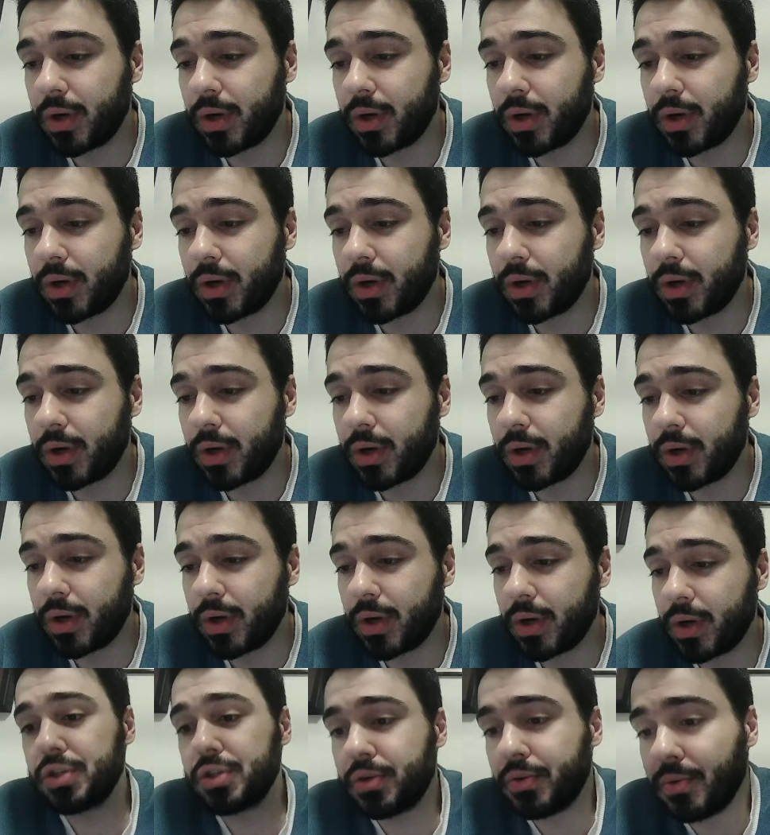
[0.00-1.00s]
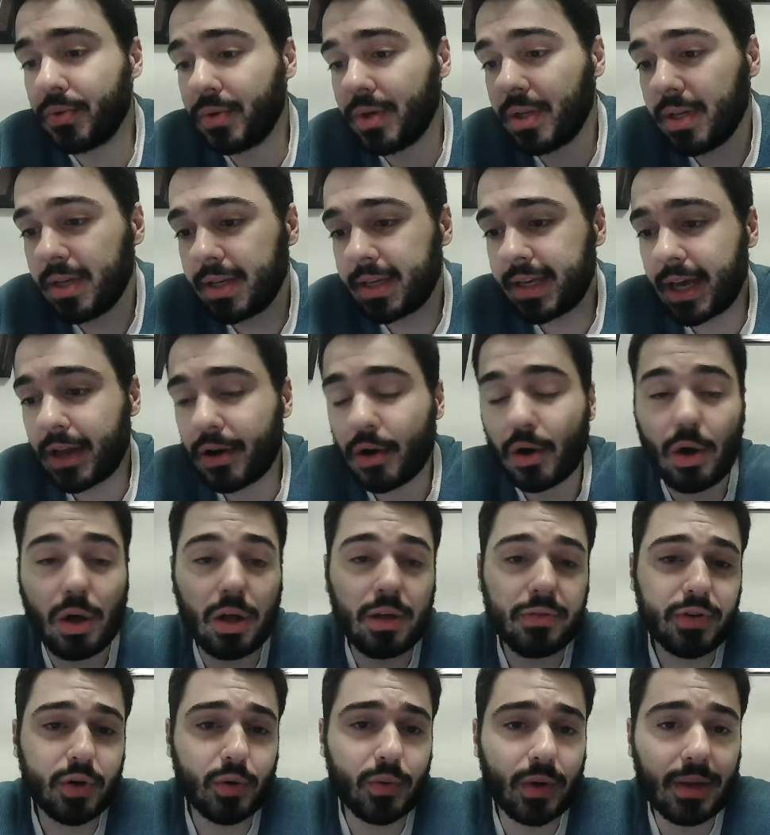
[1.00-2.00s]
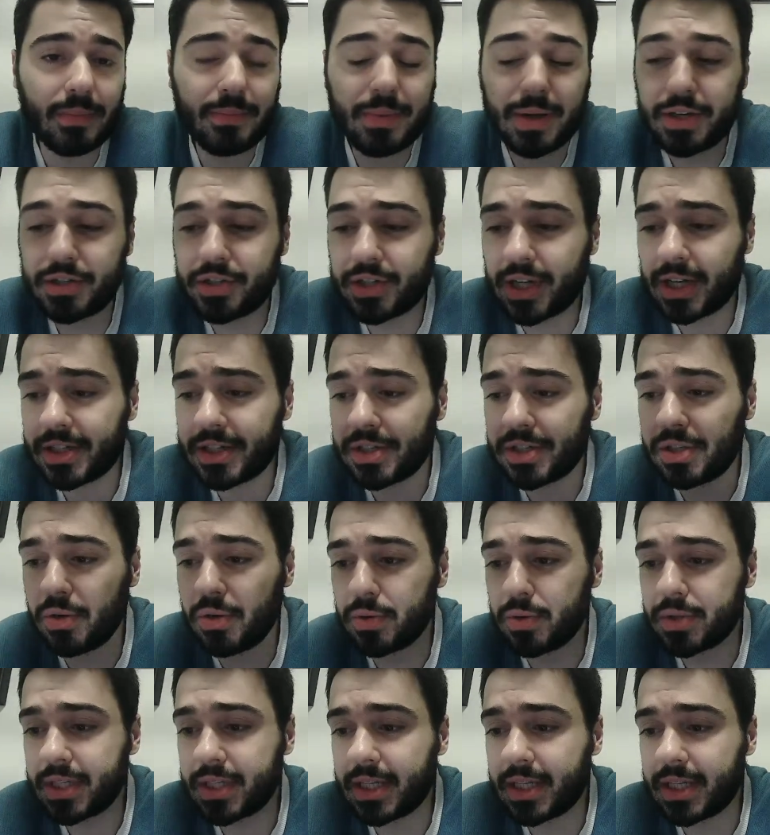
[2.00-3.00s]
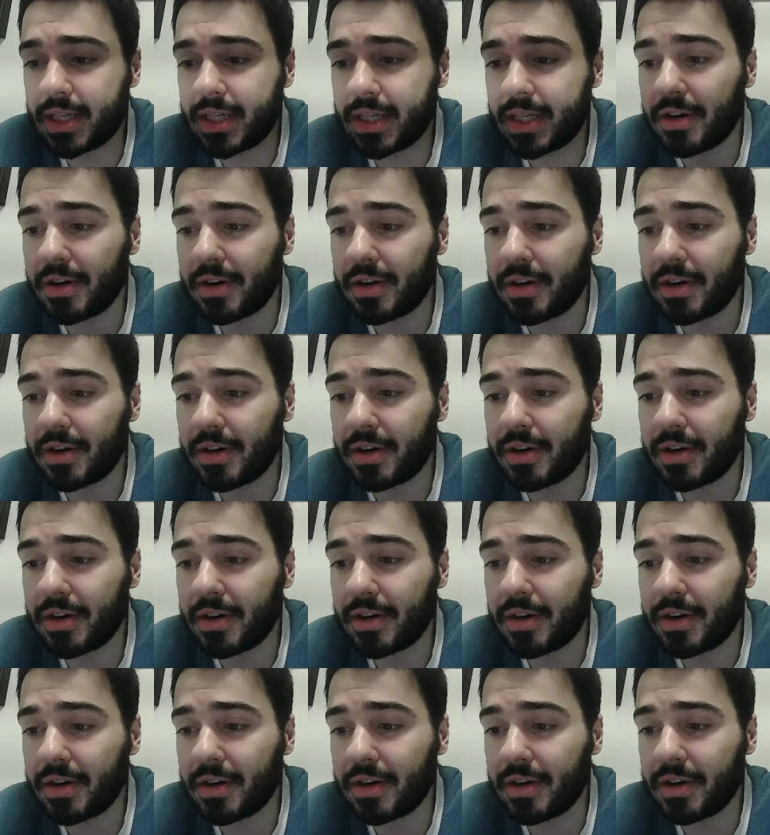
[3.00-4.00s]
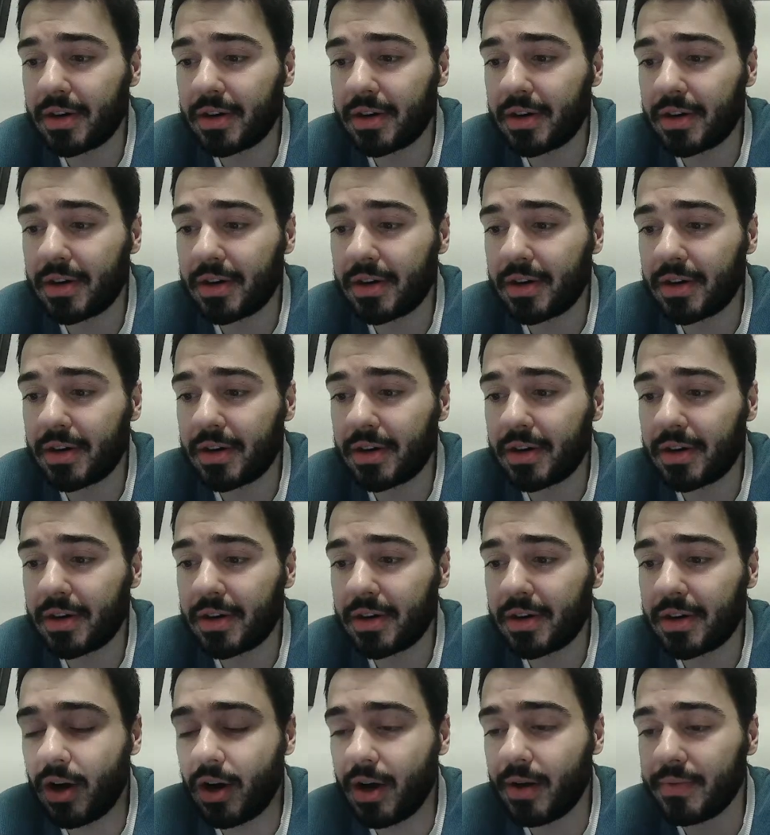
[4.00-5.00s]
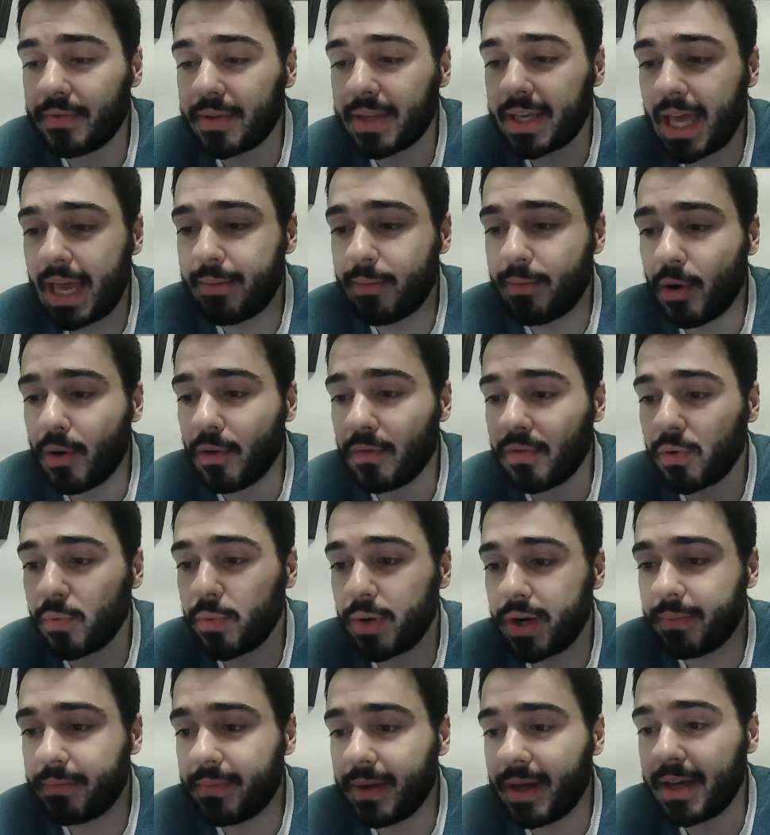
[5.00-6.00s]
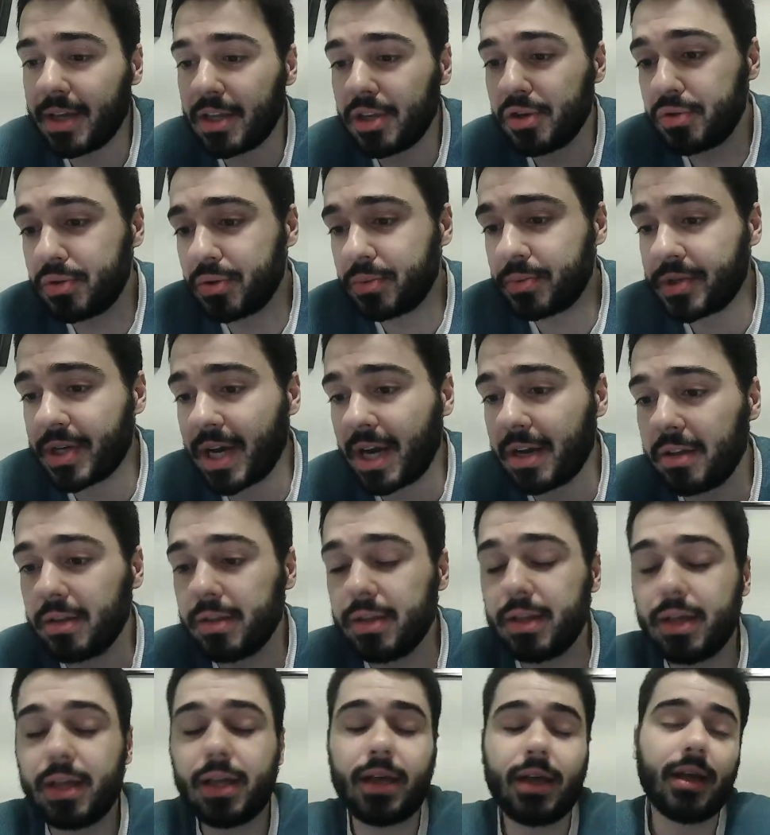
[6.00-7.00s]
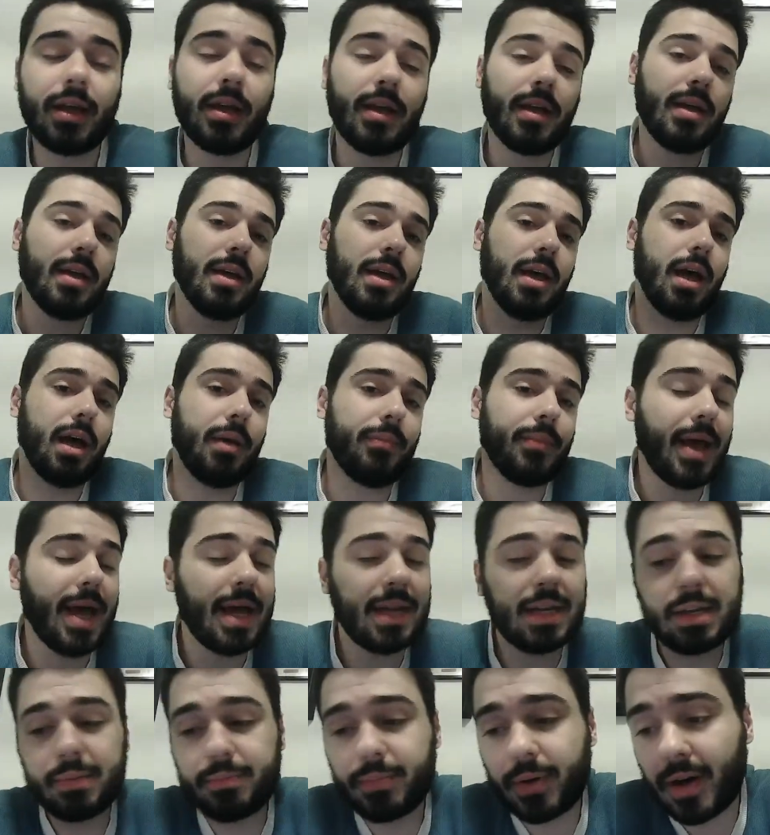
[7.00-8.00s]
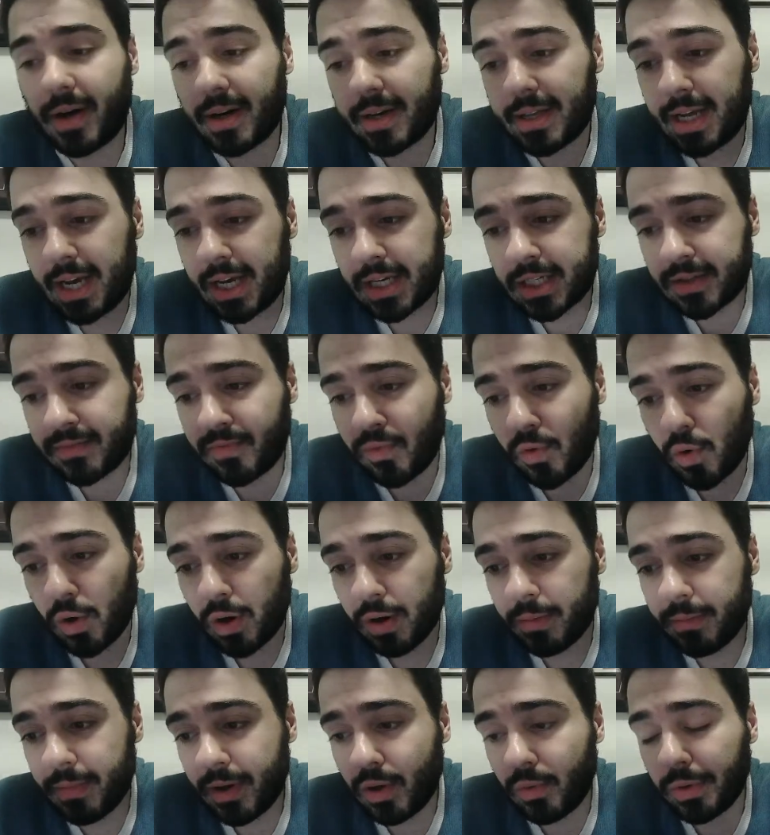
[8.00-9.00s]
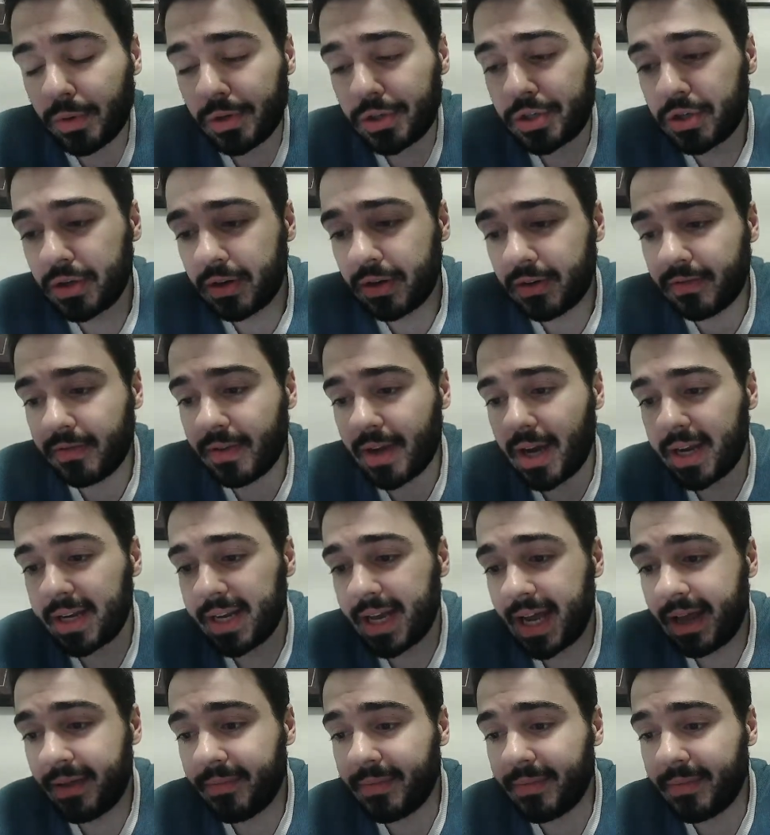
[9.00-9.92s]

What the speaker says: Debuting soon, get all of your Winnipeg Jets news in under 10 minutes, Monday through Friday, on the Game Over Winnipeg YouTube channel, and in podcast form, which you can find at